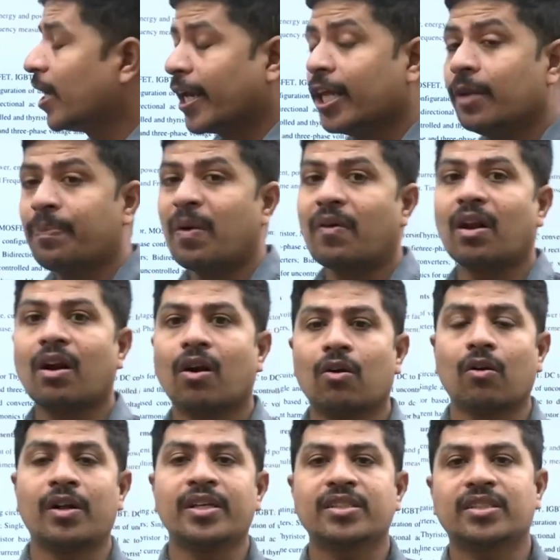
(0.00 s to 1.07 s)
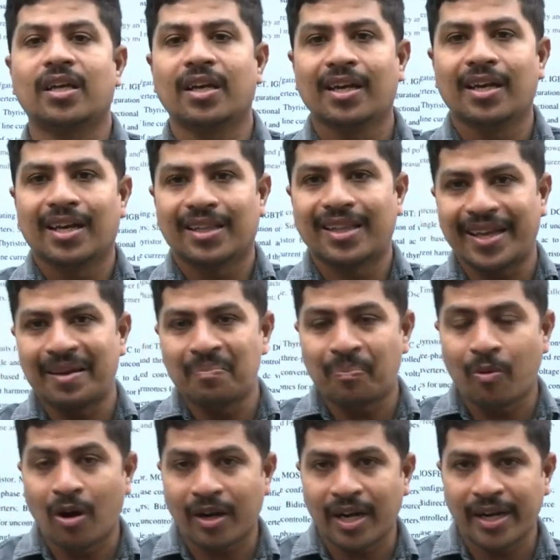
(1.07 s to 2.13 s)
In power electronics, uh, the
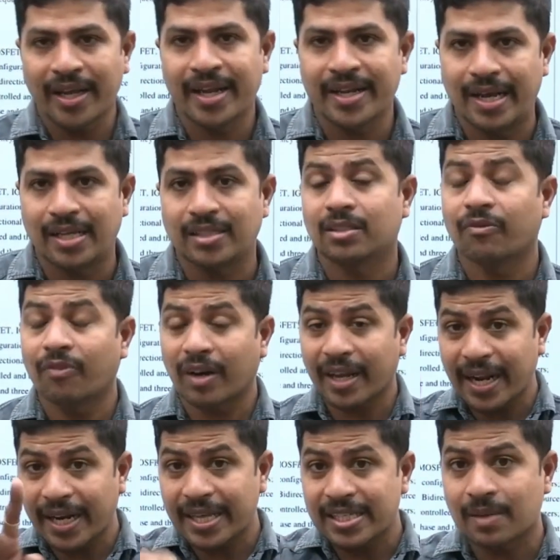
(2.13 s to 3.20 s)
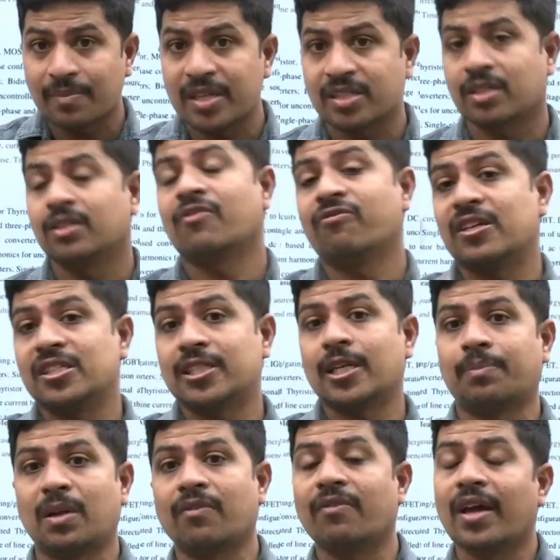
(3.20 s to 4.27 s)
important areas for gate examination, the first
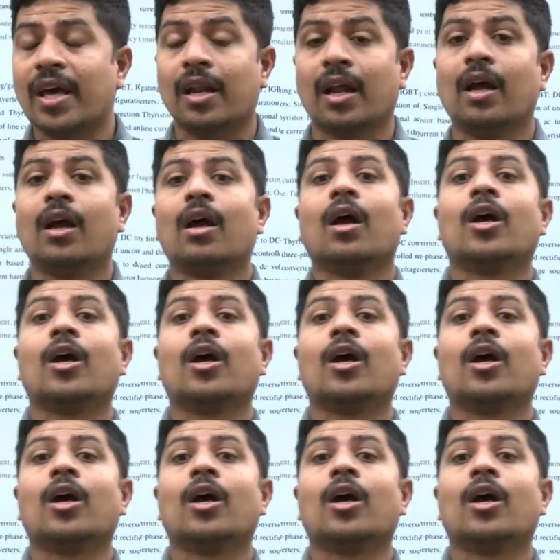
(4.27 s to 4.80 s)
chapter where uh,